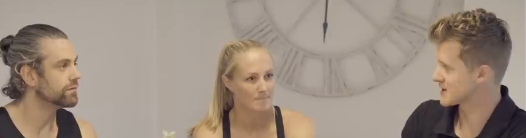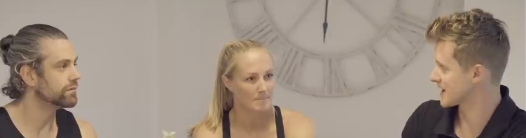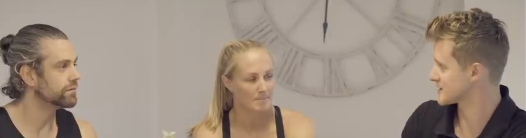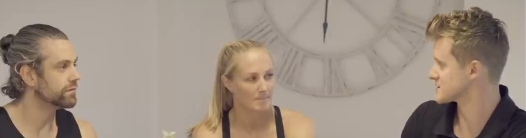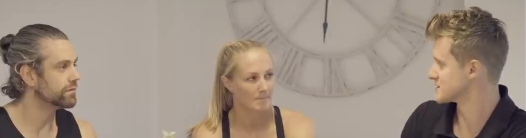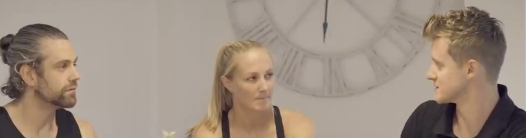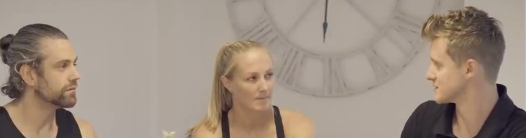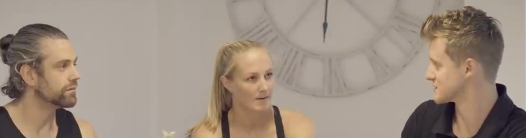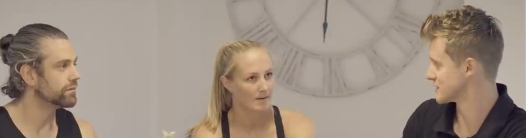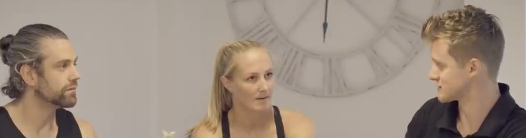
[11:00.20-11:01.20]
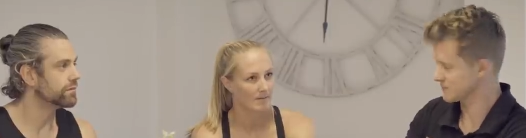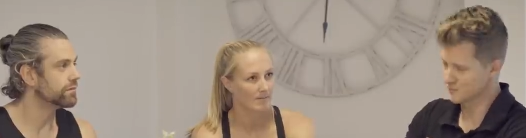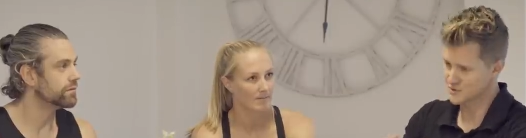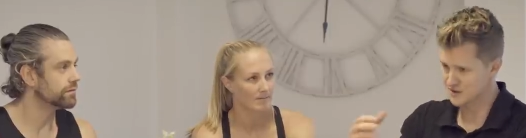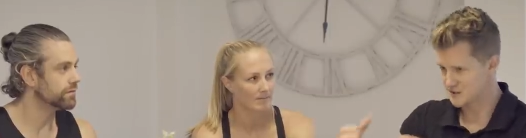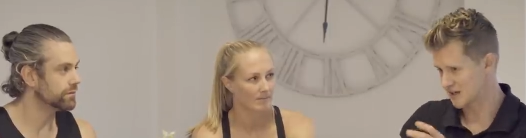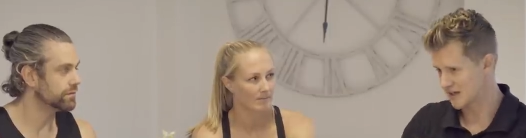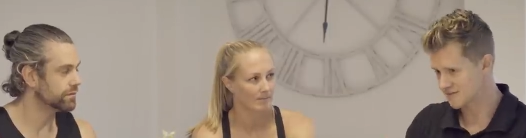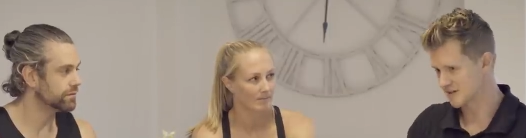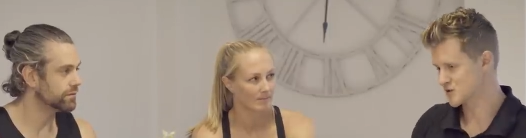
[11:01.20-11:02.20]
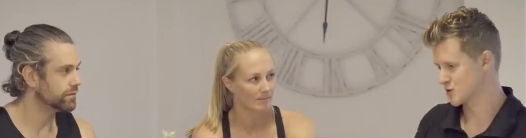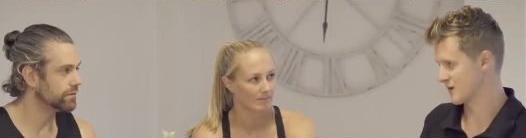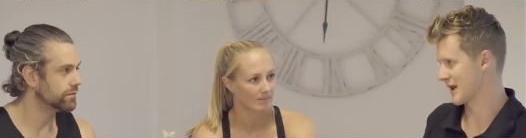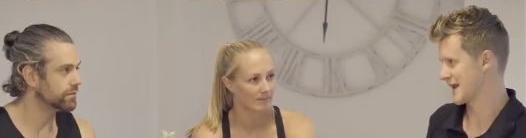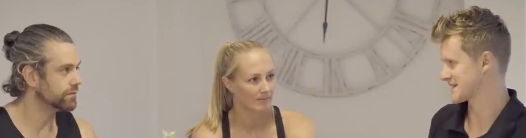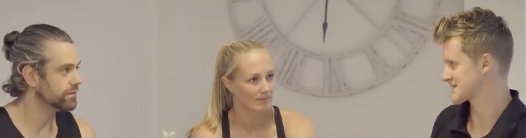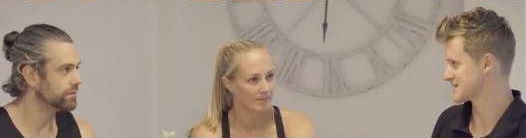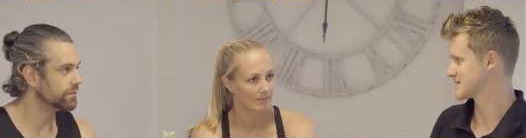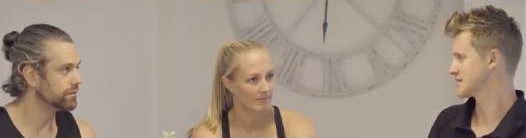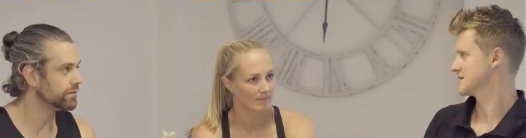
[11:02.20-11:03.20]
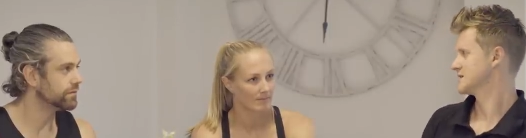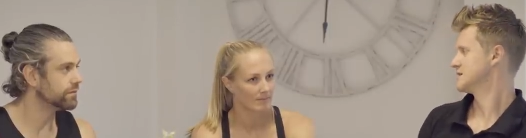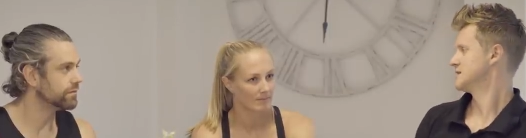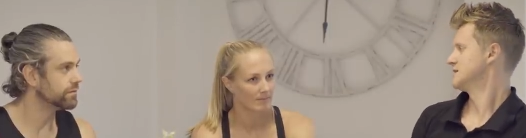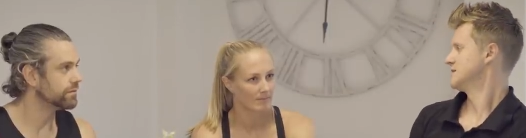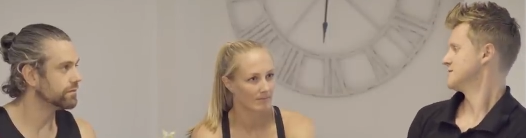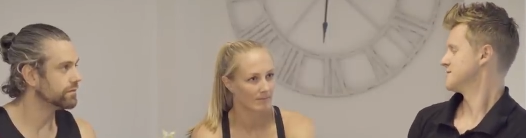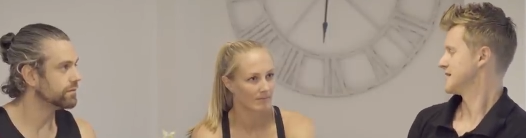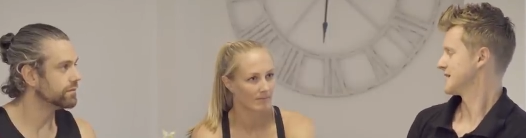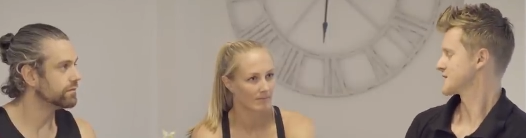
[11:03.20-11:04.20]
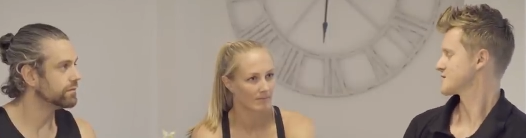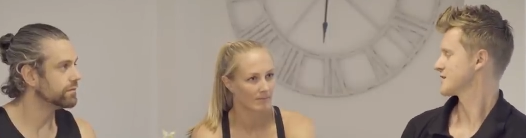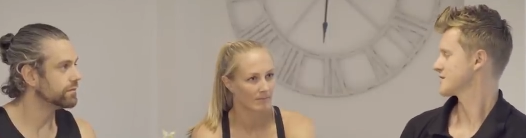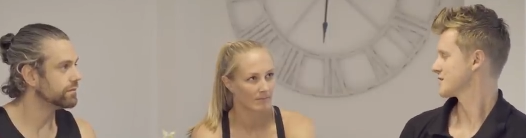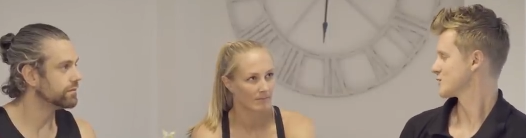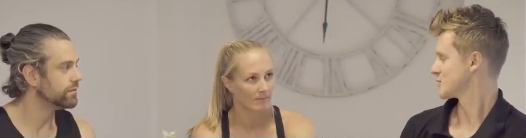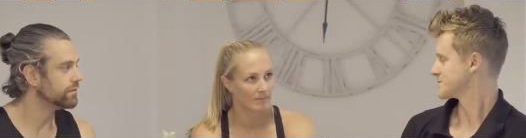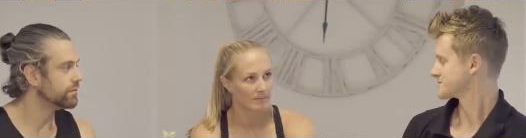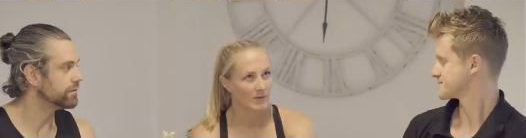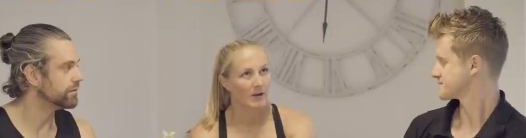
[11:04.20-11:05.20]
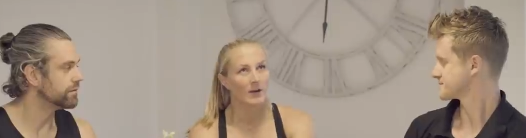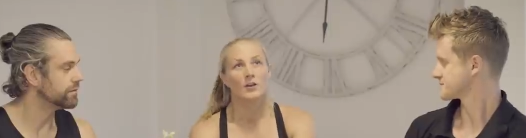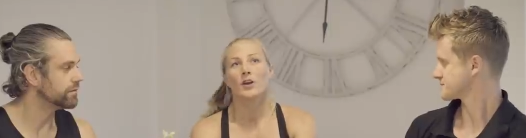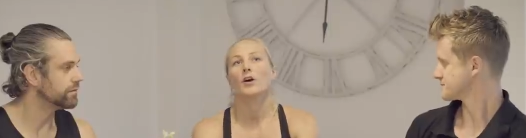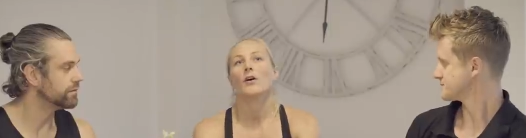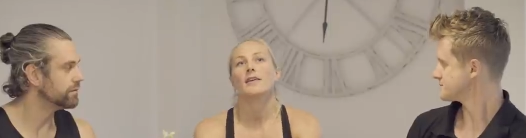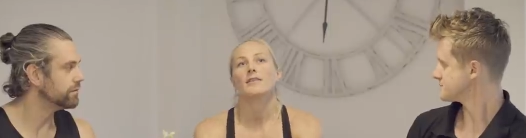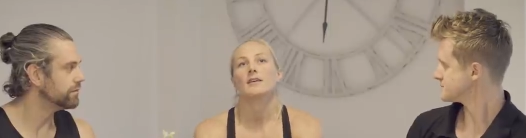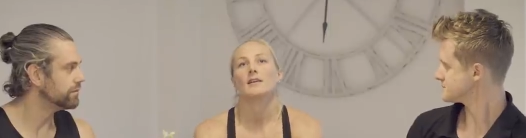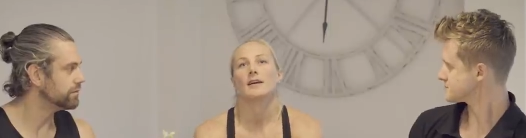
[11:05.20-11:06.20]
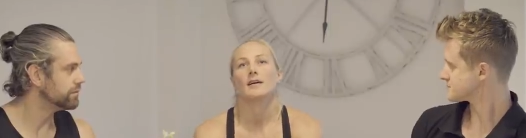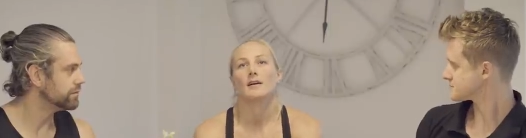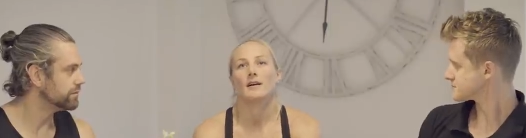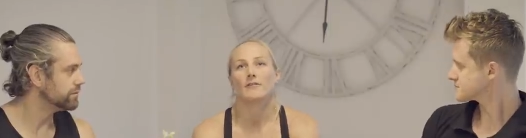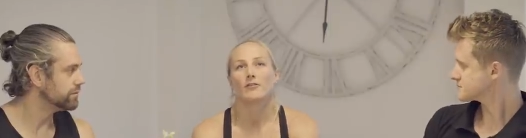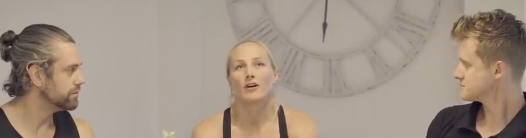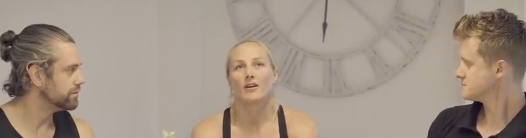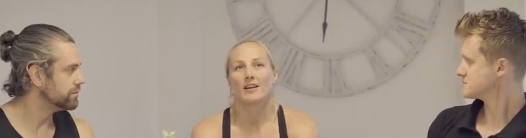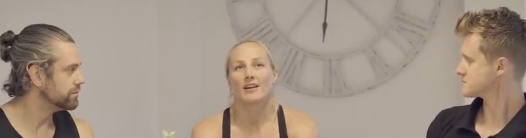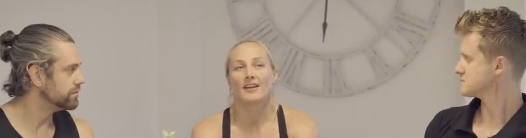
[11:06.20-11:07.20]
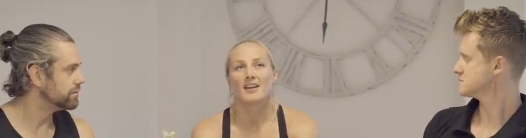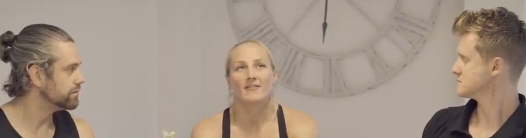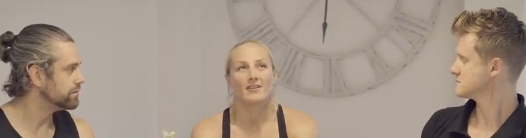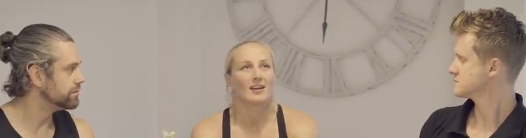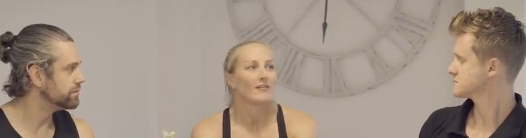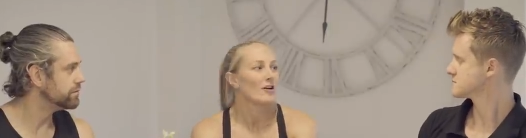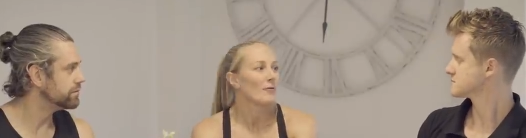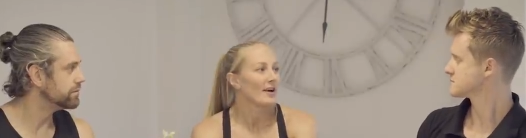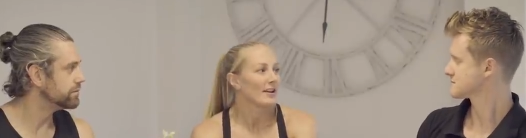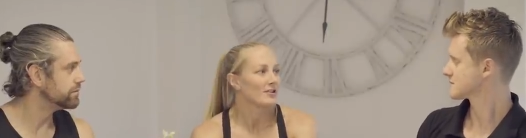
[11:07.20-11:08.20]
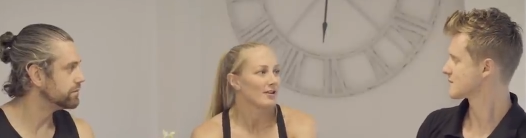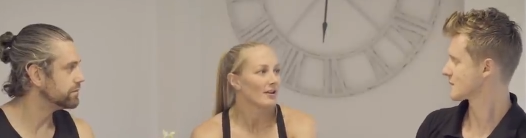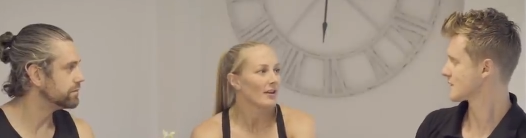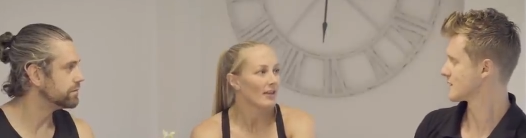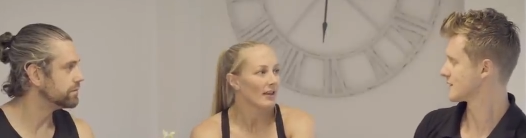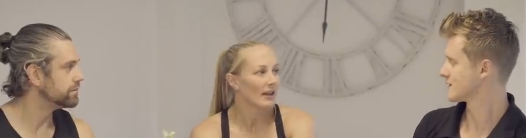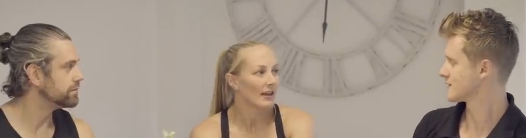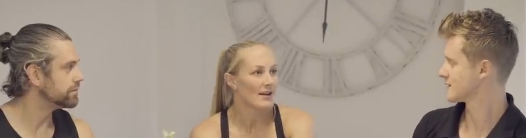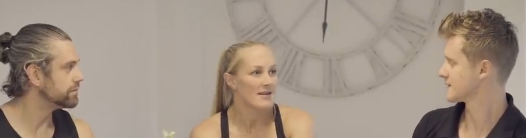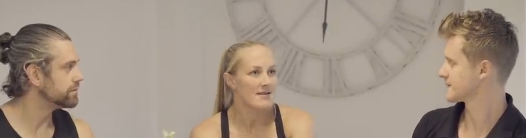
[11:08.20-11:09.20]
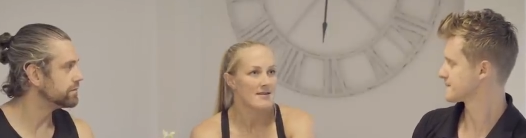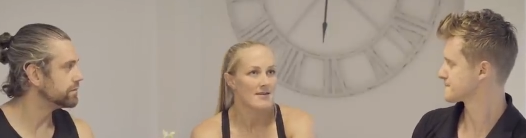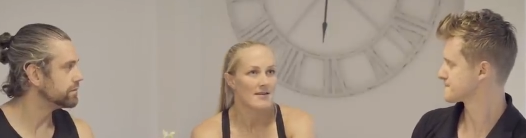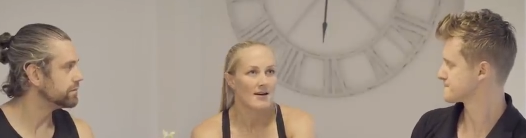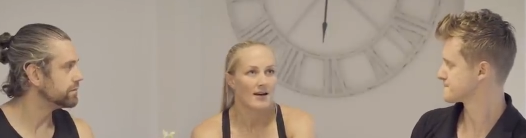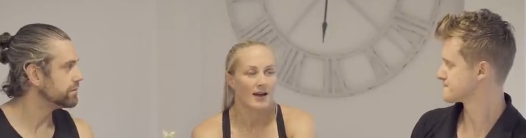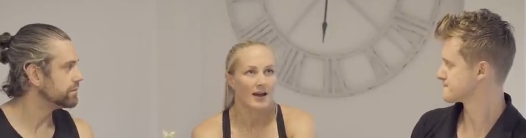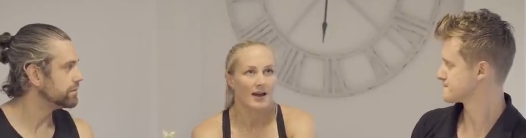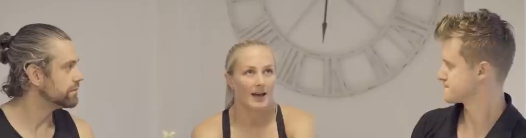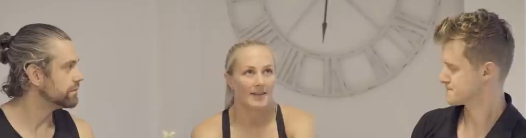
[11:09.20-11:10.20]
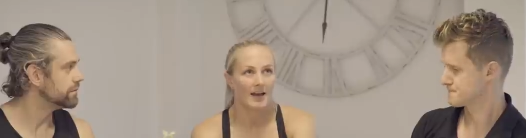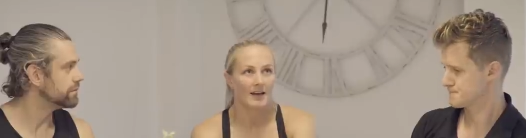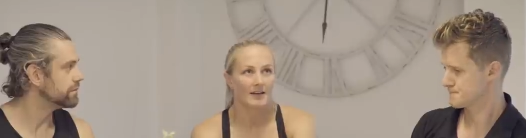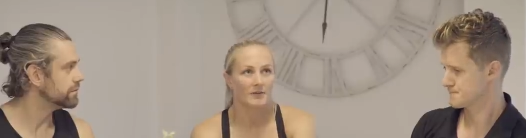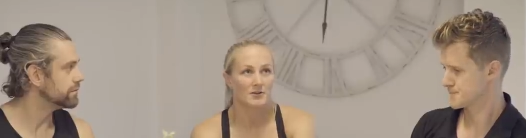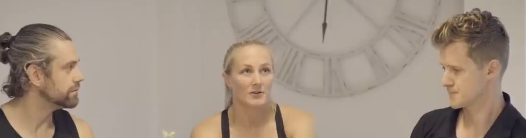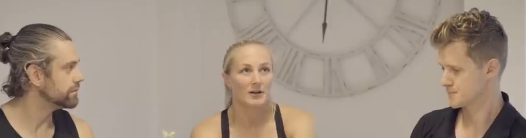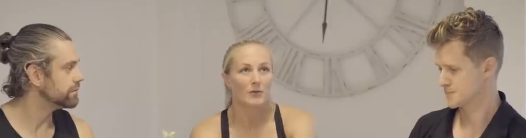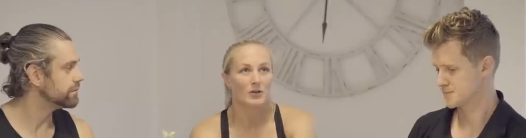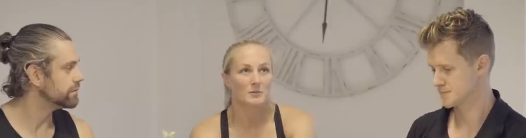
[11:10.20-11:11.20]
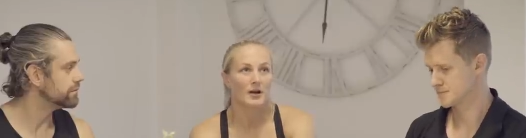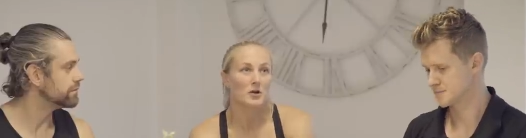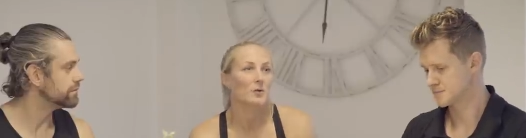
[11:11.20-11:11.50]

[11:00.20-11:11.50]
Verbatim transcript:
Speaker 1: next and is, yeah. it, is it was it is it left any sort of like lasting feelings or anything or
Speaker 2: no, I think like I've got a never give up attitude. I yeah. think and and that was really important to me. I